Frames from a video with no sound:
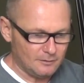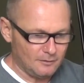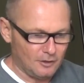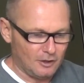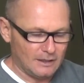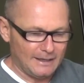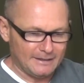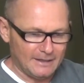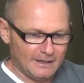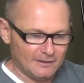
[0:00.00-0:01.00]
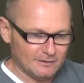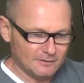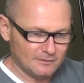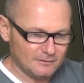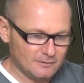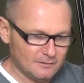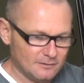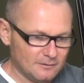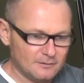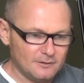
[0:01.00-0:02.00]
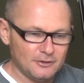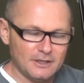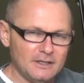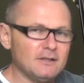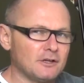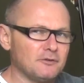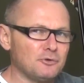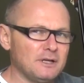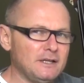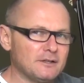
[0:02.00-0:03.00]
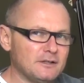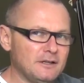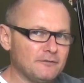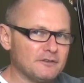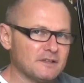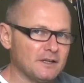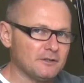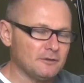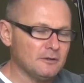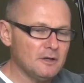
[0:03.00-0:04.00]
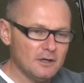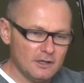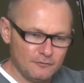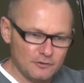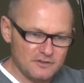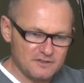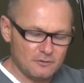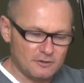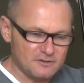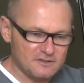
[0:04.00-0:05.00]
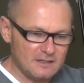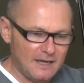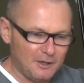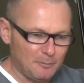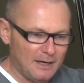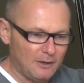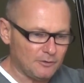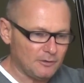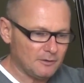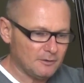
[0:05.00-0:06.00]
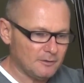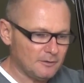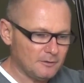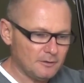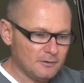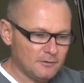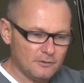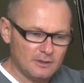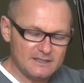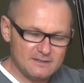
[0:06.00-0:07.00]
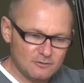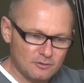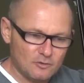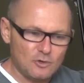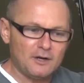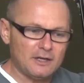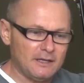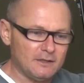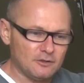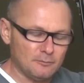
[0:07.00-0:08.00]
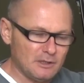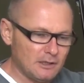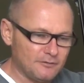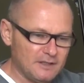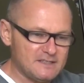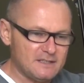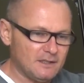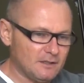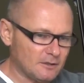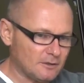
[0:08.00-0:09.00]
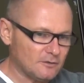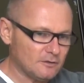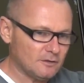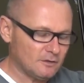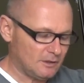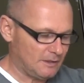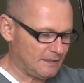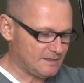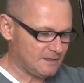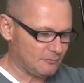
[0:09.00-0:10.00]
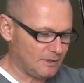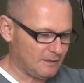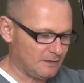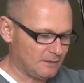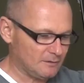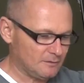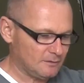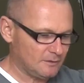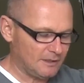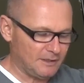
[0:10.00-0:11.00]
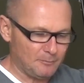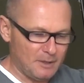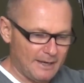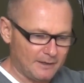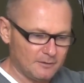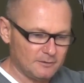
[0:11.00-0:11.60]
Not like that. You can really hear the difference, can't you, if you just start to slide about. So let's try to get into the middle of that C here, and that's that right there, and then back to